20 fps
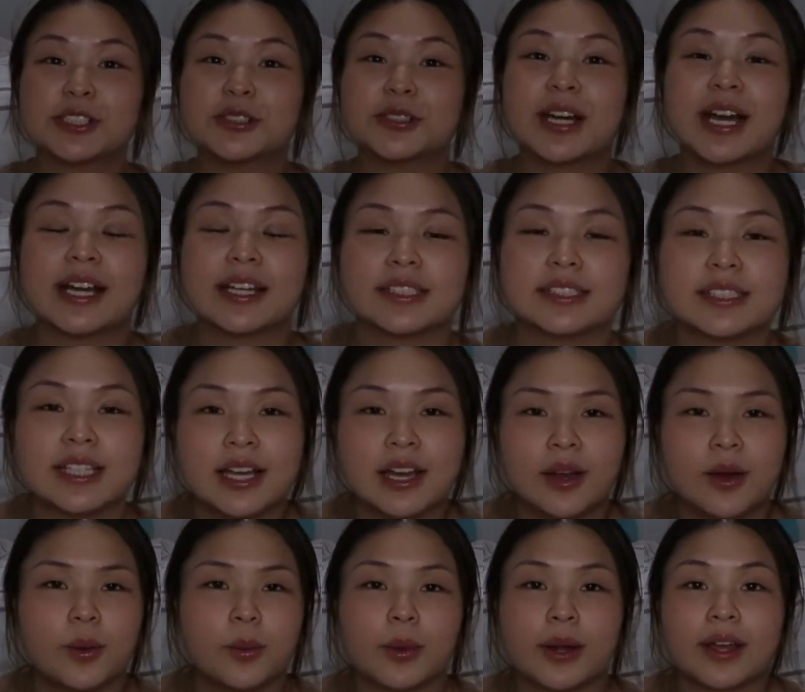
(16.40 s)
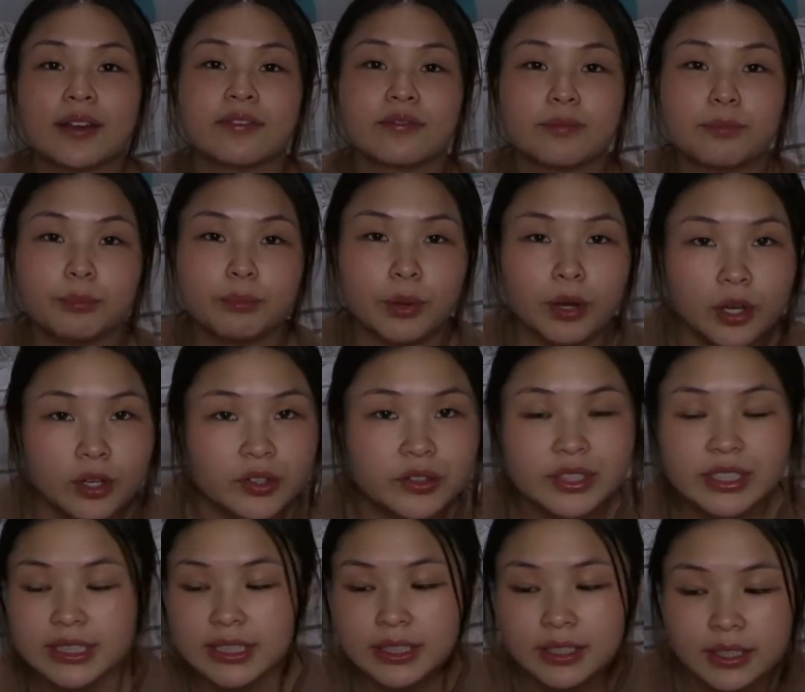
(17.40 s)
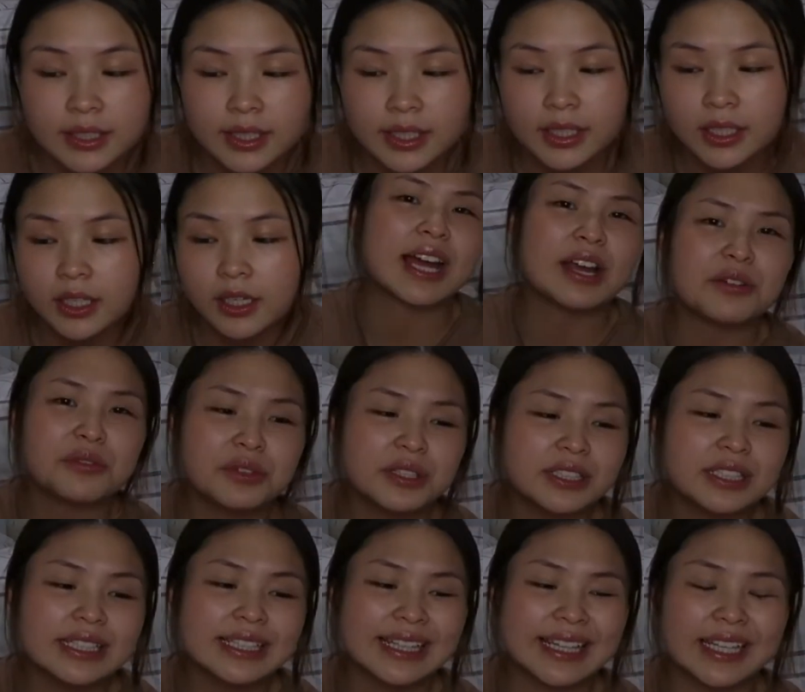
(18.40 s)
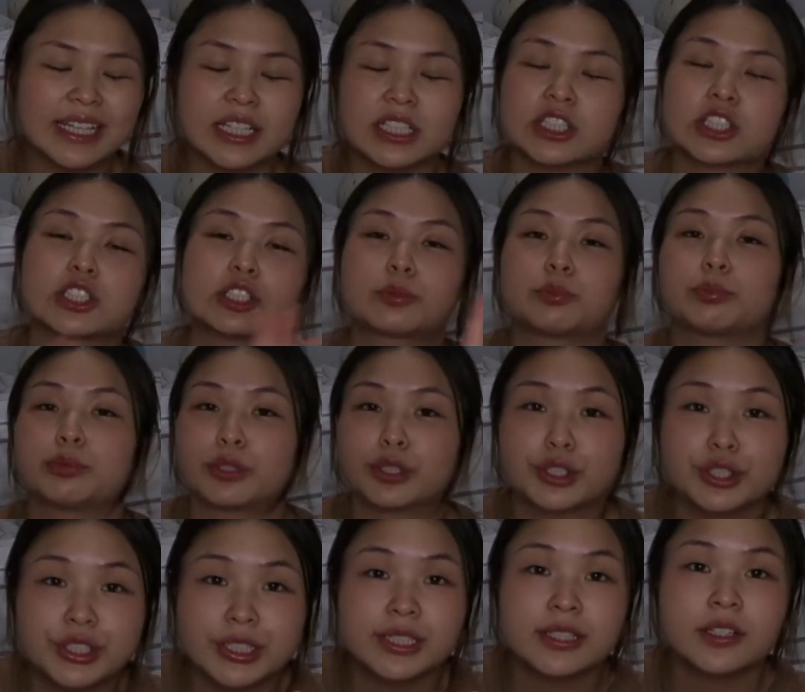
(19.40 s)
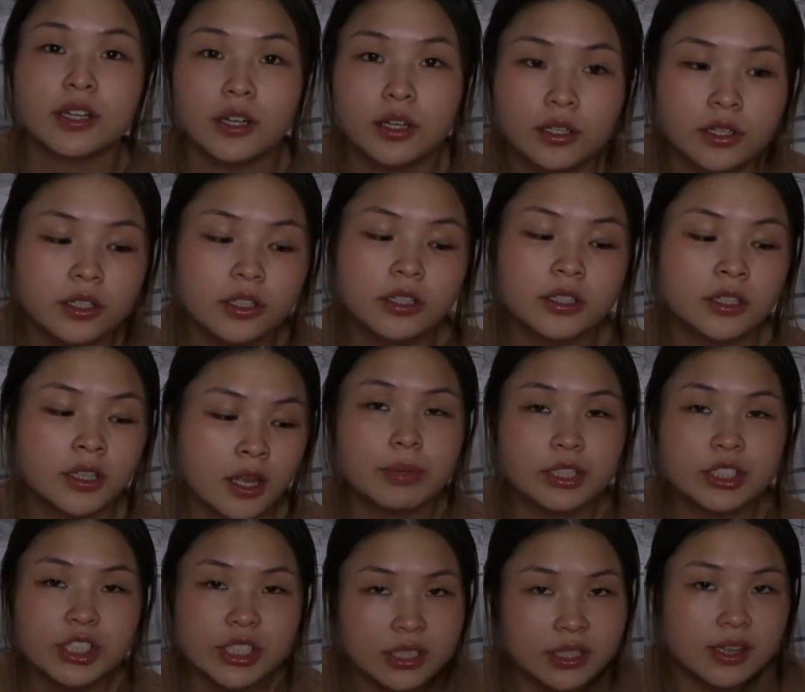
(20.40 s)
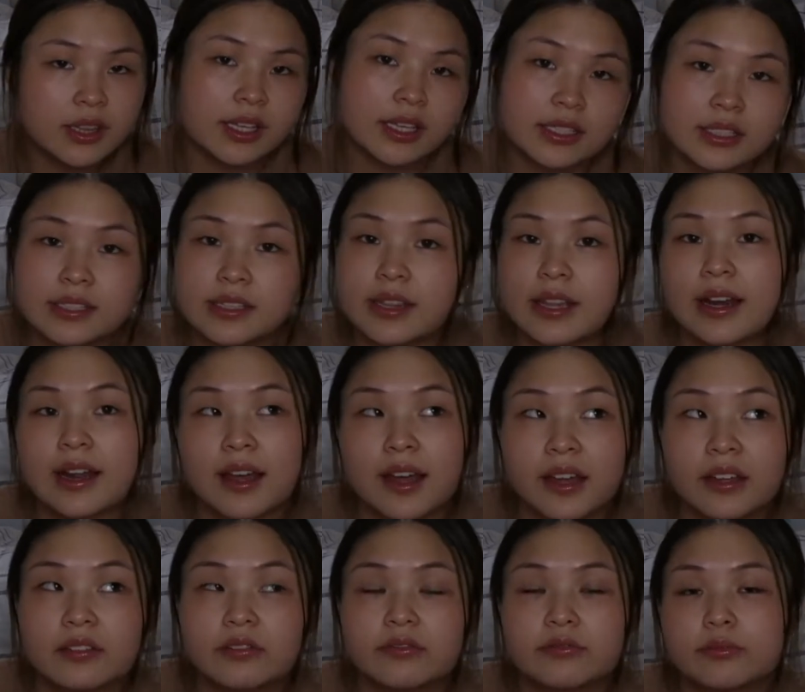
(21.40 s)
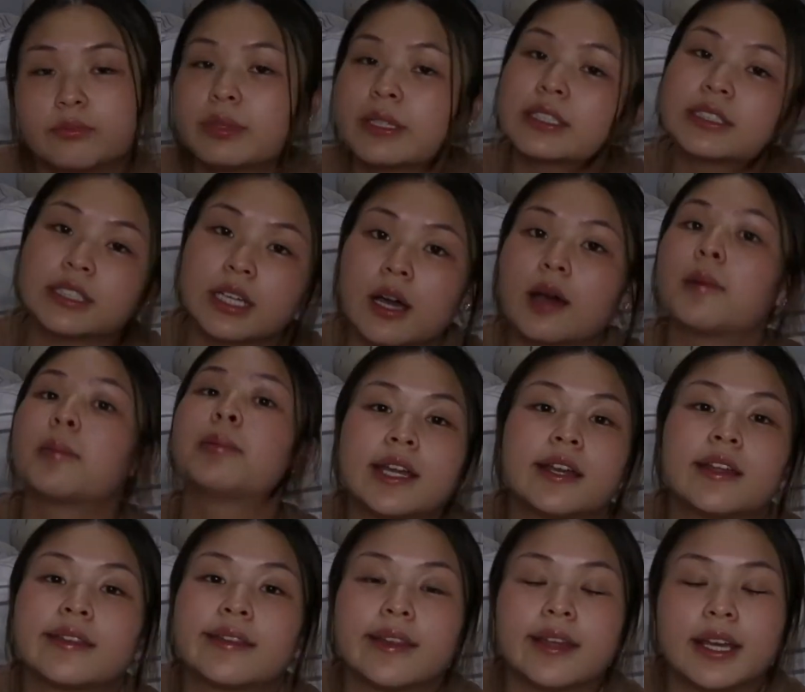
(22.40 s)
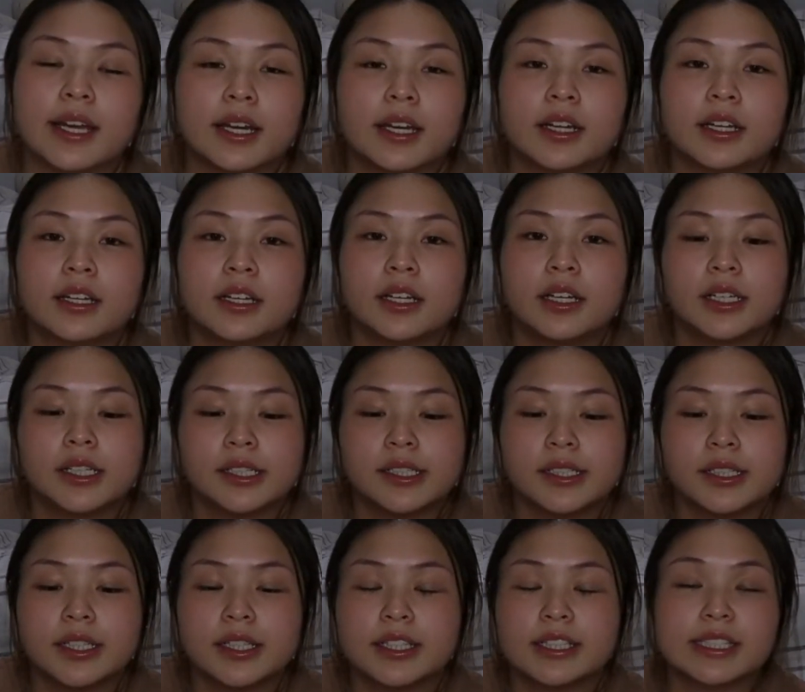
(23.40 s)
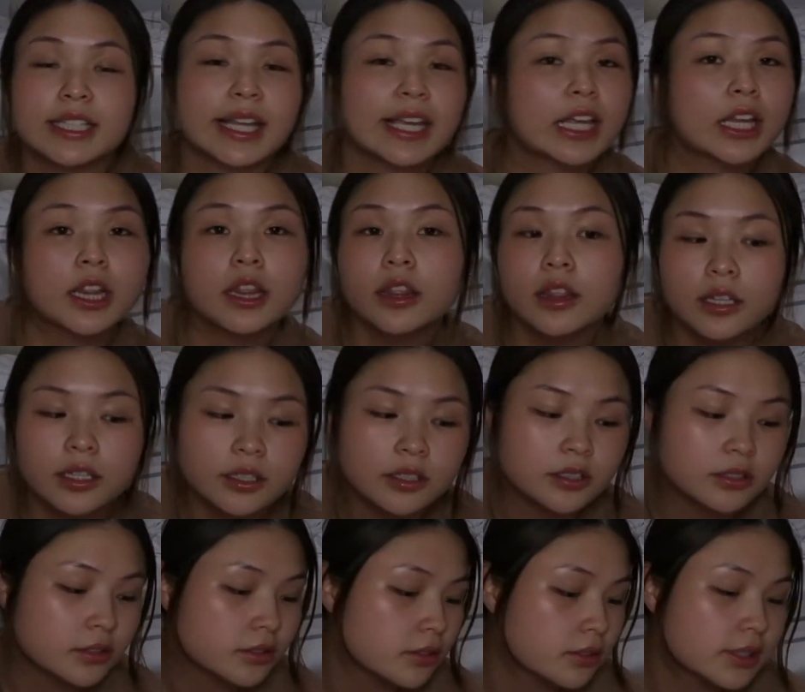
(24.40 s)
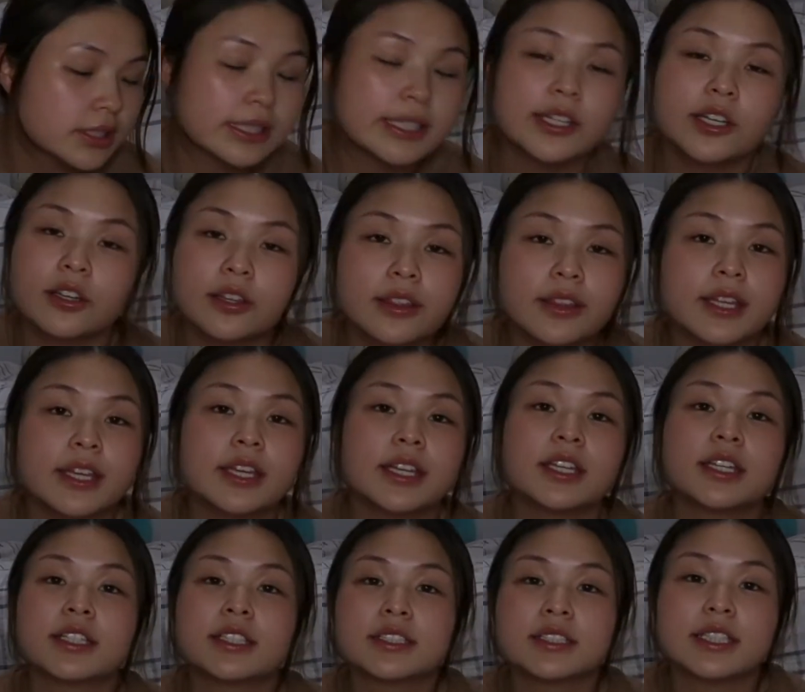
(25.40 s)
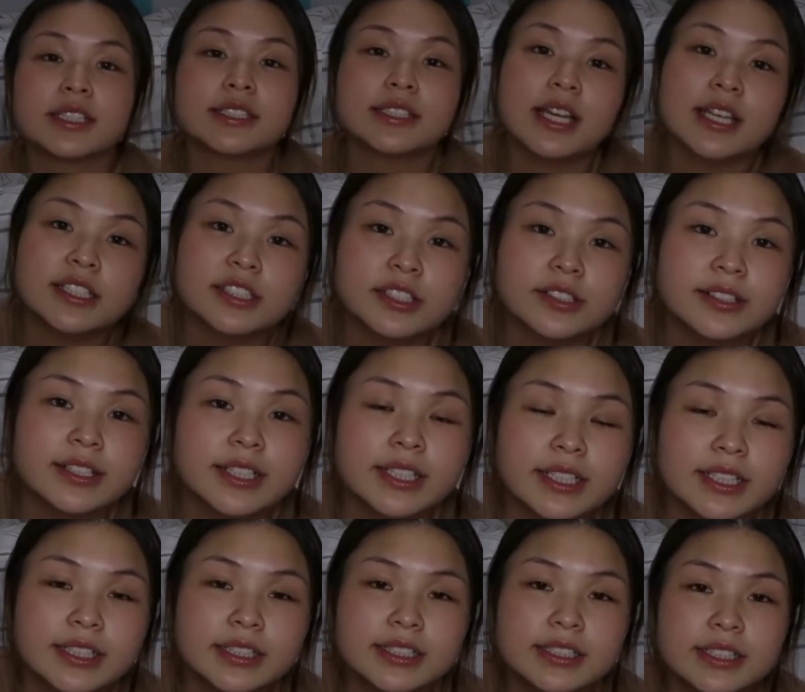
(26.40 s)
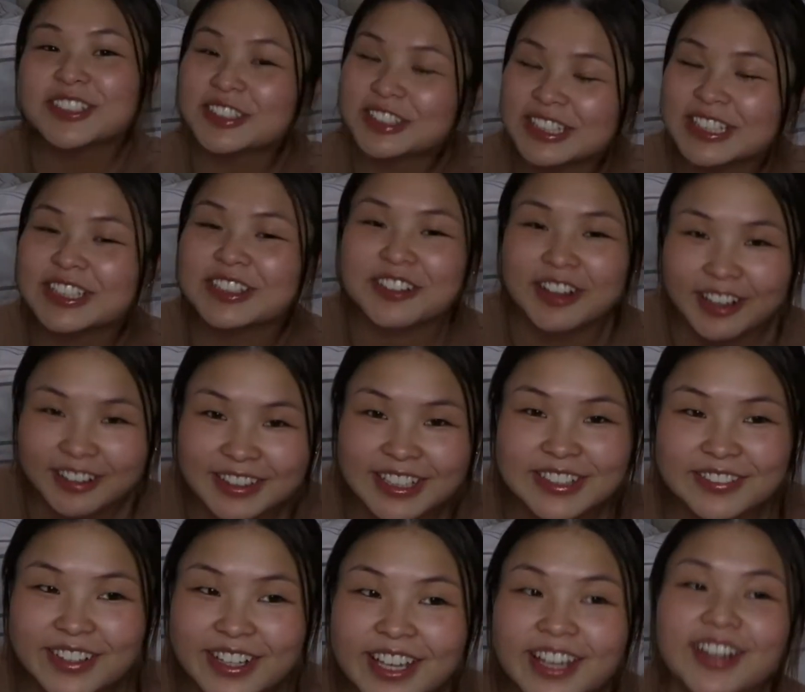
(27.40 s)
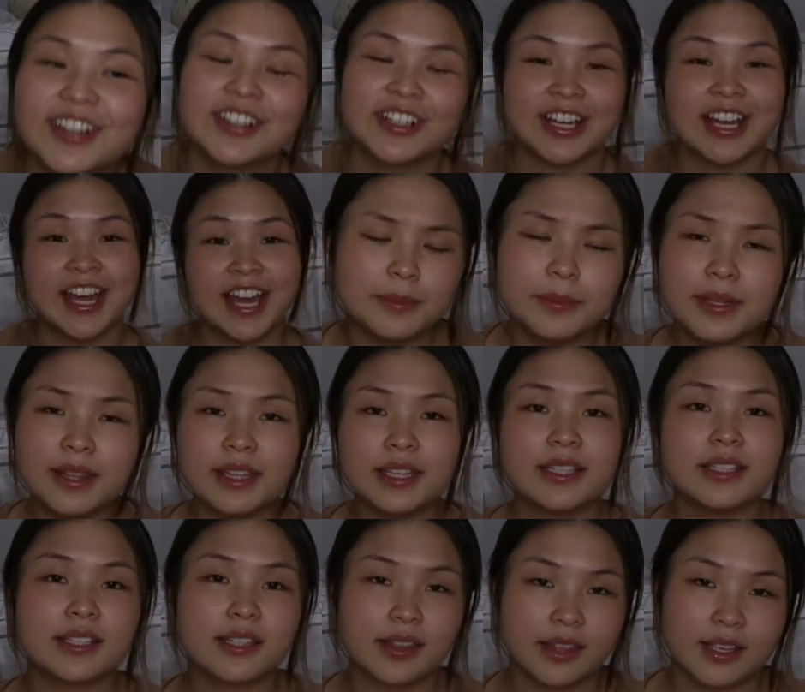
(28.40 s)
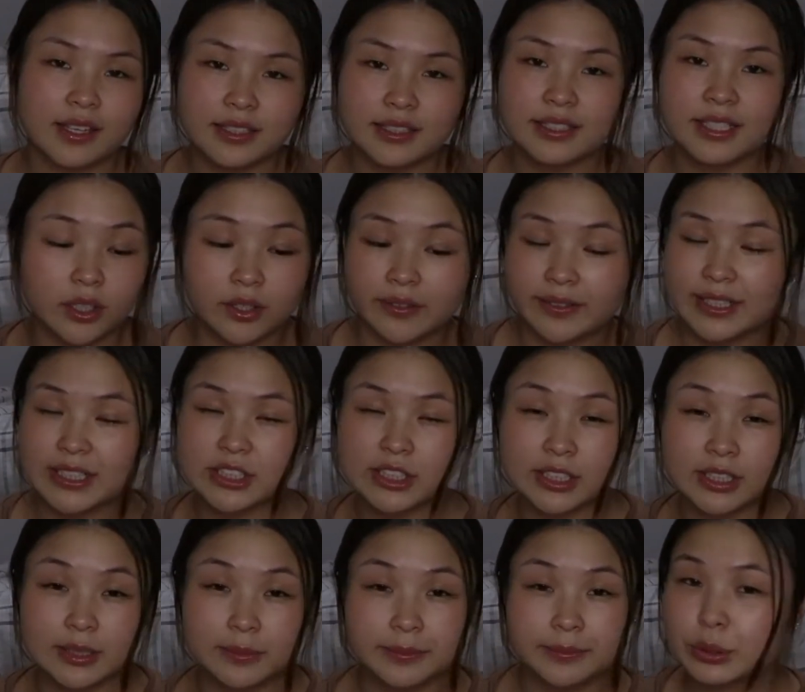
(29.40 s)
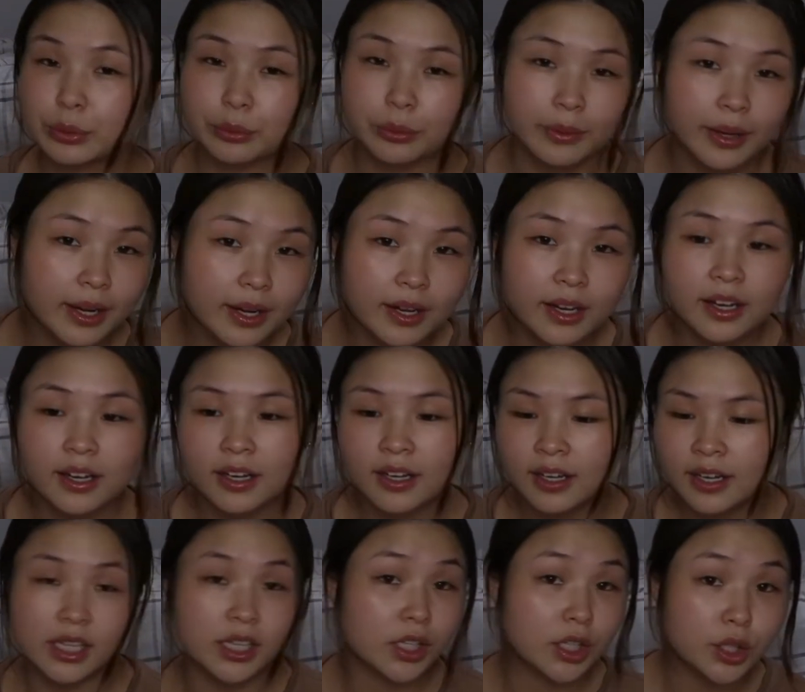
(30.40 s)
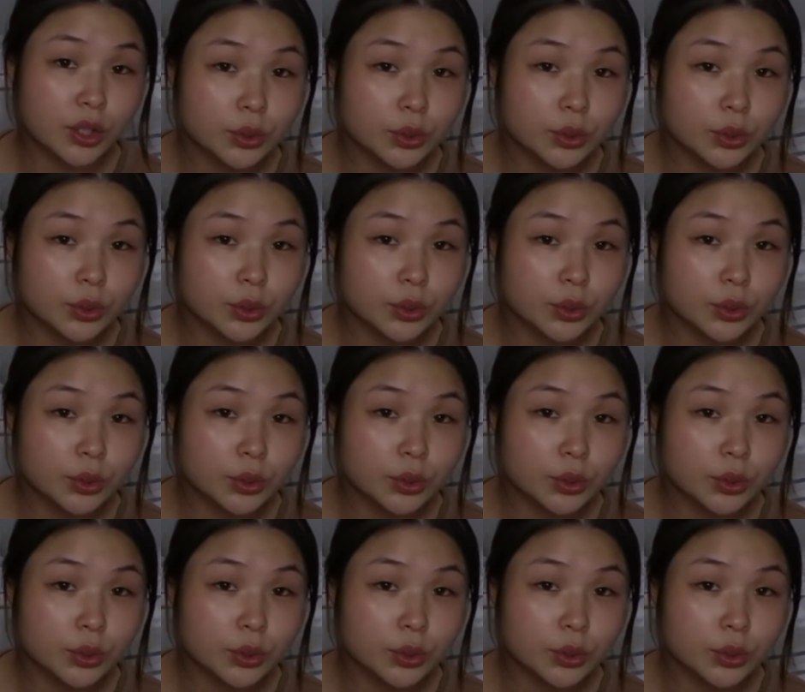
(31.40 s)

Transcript: you guys what i bought recently. Not really like a splurging haul but just things that I've picked up here and there uh, it's like clothes little things accessories you'll see throughout this video some of these things I already started to wear and